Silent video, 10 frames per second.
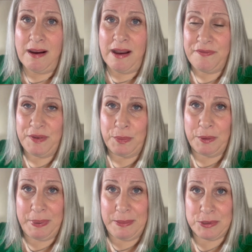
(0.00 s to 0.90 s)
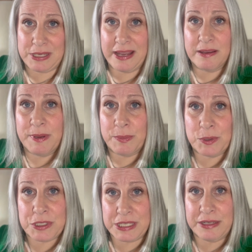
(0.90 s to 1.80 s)
feel that people take me more
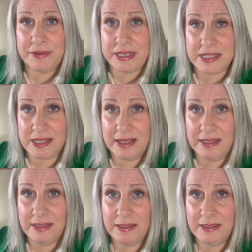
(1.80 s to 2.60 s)
seriously.